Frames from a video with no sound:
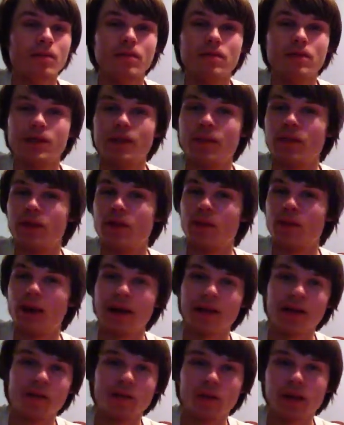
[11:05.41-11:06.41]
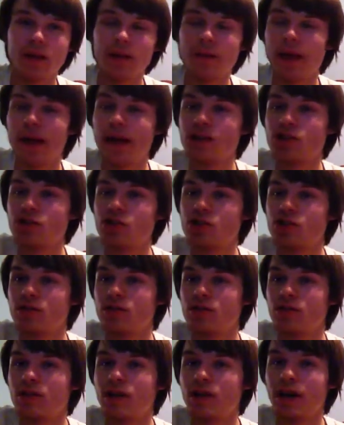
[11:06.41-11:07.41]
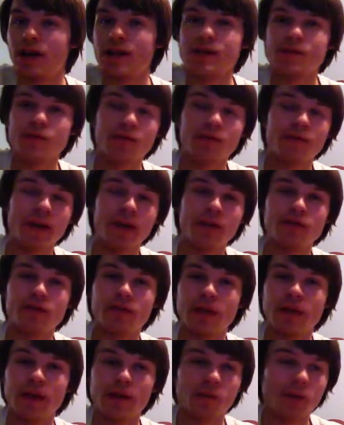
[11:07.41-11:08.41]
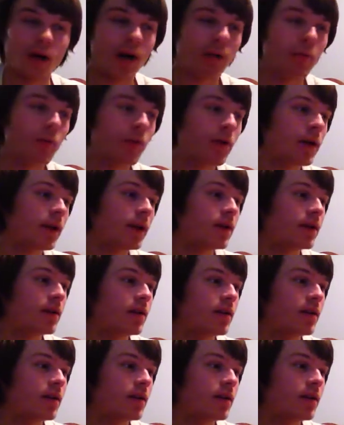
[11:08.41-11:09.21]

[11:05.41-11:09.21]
Timothy Bradley rematch, got his revenge for that robbery.